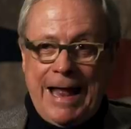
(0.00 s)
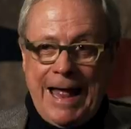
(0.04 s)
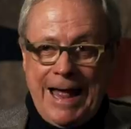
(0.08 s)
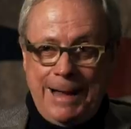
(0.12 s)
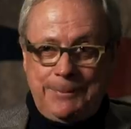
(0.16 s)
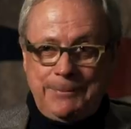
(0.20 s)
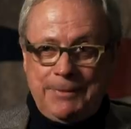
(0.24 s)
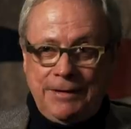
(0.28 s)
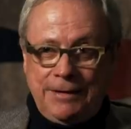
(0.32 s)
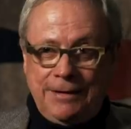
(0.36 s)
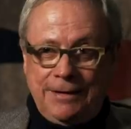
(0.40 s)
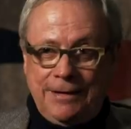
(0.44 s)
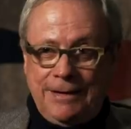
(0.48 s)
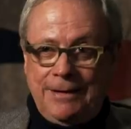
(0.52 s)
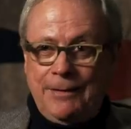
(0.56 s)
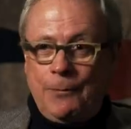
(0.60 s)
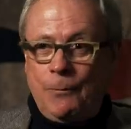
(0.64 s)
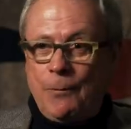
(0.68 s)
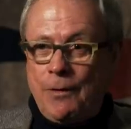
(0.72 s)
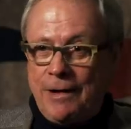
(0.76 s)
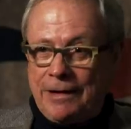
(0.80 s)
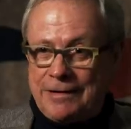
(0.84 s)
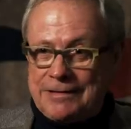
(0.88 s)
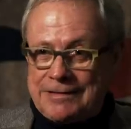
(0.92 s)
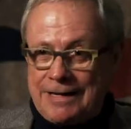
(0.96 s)
happen
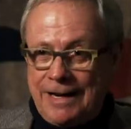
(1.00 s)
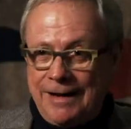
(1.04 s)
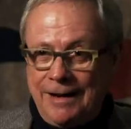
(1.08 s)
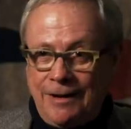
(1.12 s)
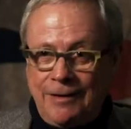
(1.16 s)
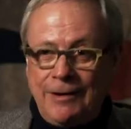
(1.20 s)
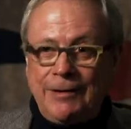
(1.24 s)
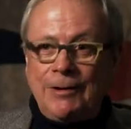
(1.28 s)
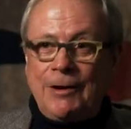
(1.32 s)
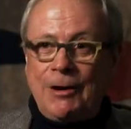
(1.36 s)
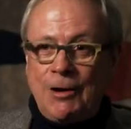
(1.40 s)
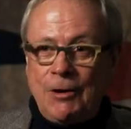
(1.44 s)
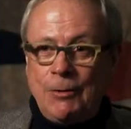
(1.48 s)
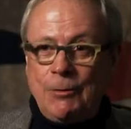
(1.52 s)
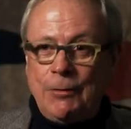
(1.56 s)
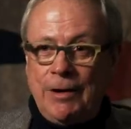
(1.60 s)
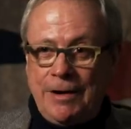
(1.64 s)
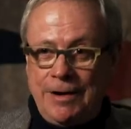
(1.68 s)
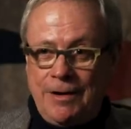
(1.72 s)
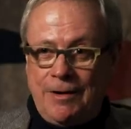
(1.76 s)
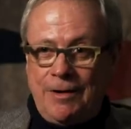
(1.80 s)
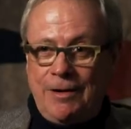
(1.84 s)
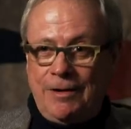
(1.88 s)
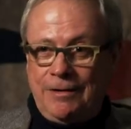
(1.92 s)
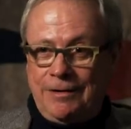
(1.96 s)
once I
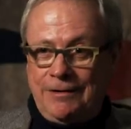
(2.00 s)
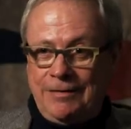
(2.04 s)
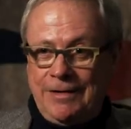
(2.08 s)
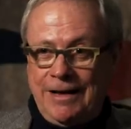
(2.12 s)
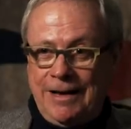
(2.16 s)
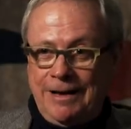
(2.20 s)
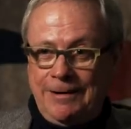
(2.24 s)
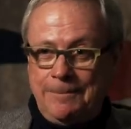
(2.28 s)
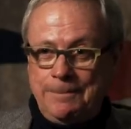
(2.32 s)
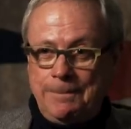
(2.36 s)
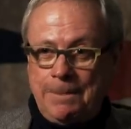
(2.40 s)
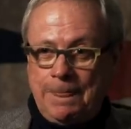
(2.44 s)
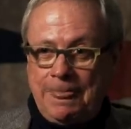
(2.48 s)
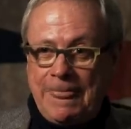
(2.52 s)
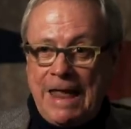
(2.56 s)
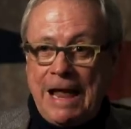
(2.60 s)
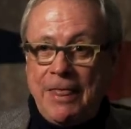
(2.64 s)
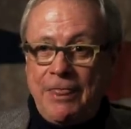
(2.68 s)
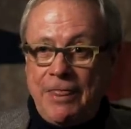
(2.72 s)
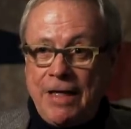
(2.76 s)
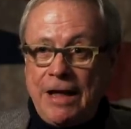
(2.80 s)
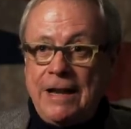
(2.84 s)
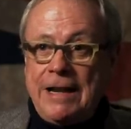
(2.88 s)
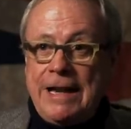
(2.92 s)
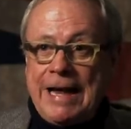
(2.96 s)
unloaded all of that.
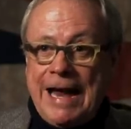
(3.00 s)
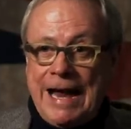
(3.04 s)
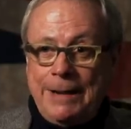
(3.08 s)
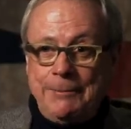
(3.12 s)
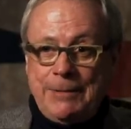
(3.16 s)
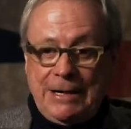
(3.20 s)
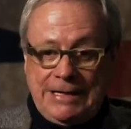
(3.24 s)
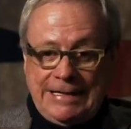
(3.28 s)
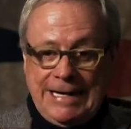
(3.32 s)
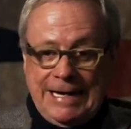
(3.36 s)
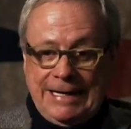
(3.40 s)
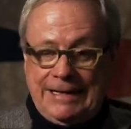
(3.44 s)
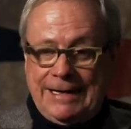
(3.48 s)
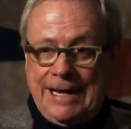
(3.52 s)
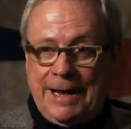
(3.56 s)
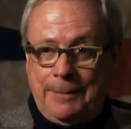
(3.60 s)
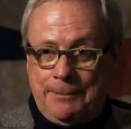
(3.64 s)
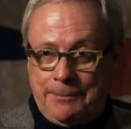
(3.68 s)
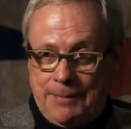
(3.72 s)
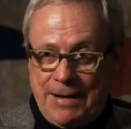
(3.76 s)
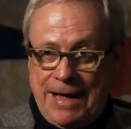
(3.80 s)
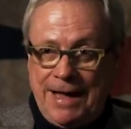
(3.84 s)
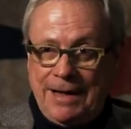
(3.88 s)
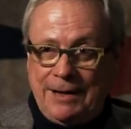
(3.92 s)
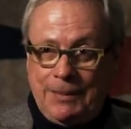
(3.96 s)
And then he had me take
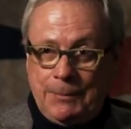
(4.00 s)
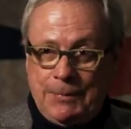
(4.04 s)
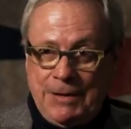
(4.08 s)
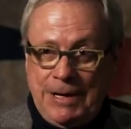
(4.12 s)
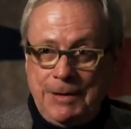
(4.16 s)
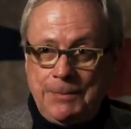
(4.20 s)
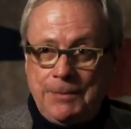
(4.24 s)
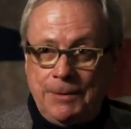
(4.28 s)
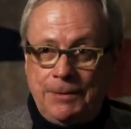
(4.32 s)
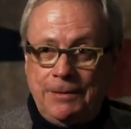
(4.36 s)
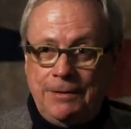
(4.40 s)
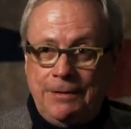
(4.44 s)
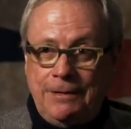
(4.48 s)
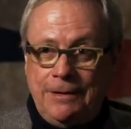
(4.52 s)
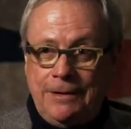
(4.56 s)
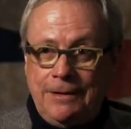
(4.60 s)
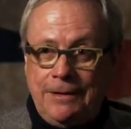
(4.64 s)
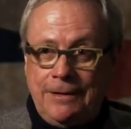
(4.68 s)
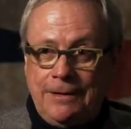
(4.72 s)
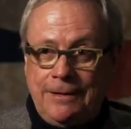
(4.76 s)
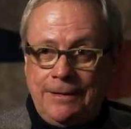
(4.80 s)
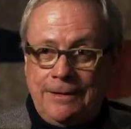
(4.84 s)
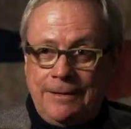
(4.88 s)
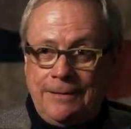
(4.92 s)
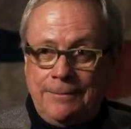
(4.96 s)
that pile of paper,
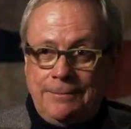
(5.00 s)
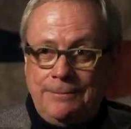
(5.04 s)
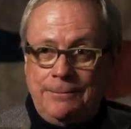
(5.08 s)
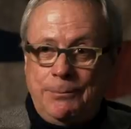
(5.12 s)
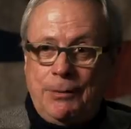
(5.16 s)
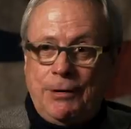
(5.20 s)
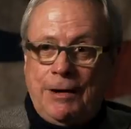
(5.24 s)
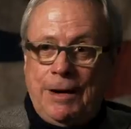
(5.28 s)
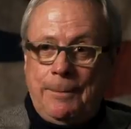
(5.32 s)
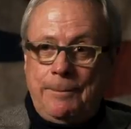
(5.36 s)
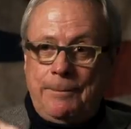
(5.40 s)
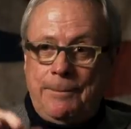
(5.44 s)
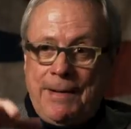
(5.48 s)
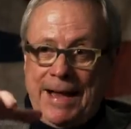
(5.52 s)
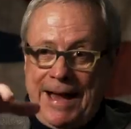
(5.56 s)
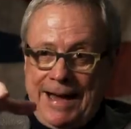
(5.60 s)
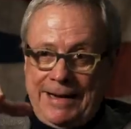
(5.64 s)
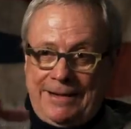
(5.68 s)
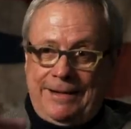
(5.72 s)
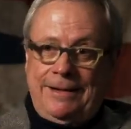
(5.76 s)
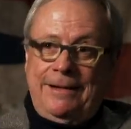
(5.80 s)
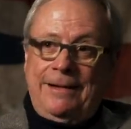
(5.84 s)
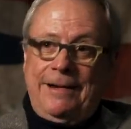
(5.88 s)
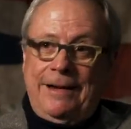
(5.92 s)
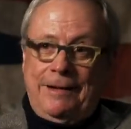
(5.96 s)
put it
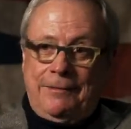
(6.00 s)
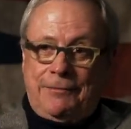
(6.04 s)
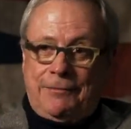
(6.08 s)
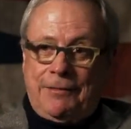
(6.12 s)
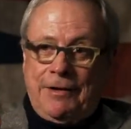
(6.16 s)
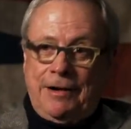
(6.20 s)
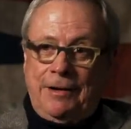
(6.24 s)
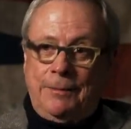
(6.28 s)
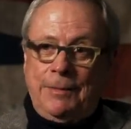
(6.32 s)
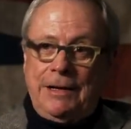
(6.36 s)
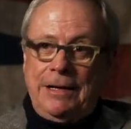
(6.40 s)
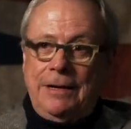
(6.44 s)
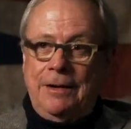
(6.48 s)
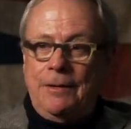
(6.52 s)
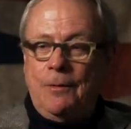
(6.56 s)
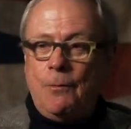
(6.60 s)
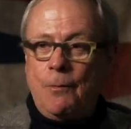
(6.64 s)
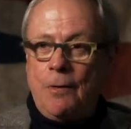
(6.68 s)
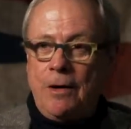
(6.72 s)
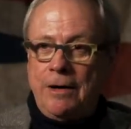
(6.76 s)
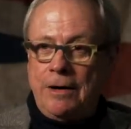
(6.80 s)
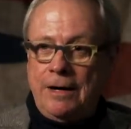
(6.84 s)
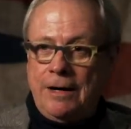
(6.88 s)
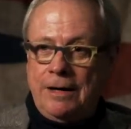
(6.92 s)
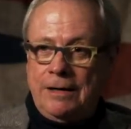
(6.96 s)
back in front of me
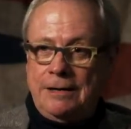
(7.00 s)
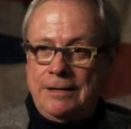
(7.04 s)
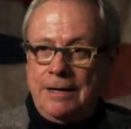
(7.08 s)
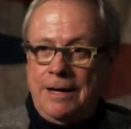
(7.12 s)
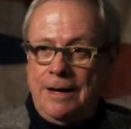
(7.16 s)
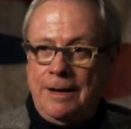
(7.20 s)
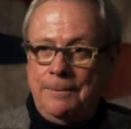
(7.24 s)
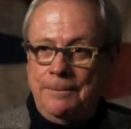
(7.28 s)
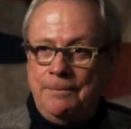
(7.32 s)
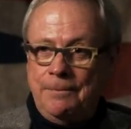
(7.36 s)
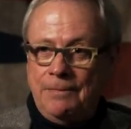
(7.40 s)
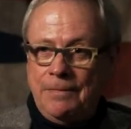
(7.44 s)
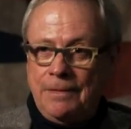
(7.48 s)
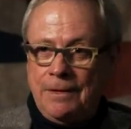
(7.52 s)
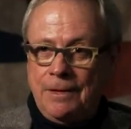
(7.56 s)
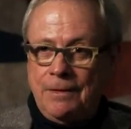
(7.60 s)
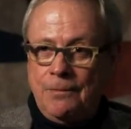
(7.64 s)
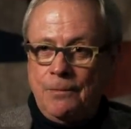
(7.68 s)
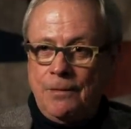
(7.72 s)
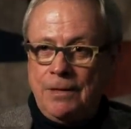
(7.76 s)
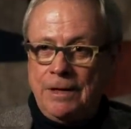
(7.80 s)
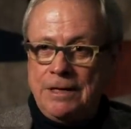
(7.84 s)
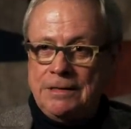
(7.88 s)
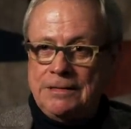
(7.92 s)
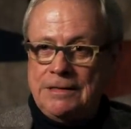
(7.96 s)
one at a time.
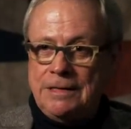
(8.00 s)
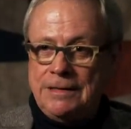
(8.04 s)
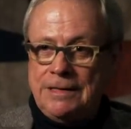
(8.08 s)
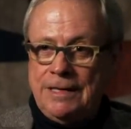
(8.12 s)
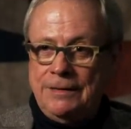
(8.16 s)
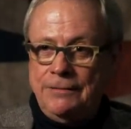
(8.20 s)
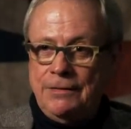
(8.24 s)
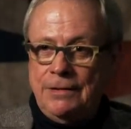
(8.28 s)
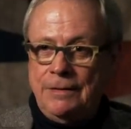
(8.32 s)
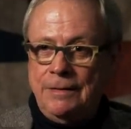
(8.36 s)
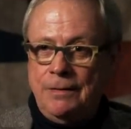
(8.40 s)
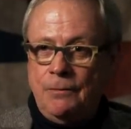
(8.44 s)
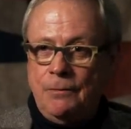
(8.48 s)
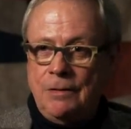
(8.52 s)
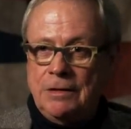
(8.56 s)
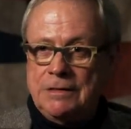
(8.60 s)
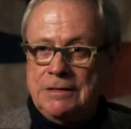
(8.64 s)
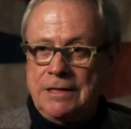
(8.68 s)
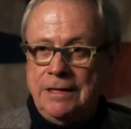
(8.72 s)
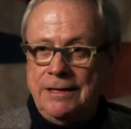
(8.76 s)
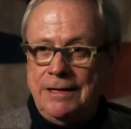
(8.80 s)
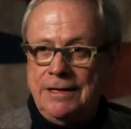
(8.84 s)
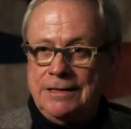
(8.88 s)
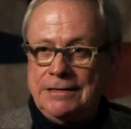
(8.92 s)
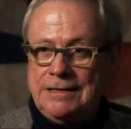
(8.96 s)
What is it, David? What's
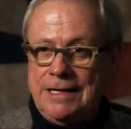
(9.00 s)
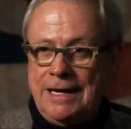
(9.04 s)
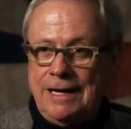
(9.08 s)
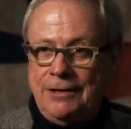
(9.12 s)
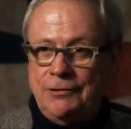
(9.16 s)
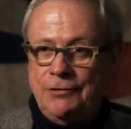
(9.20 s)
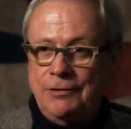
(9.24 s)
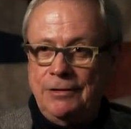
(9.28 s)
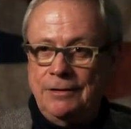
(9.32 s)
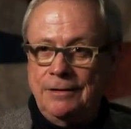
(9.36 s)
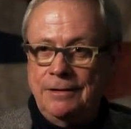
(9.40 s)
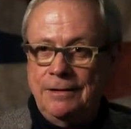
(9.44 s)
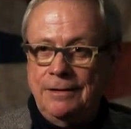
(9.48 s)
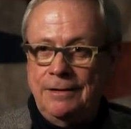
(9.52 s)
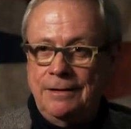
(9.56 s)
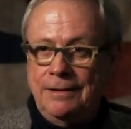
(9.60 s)
the next action?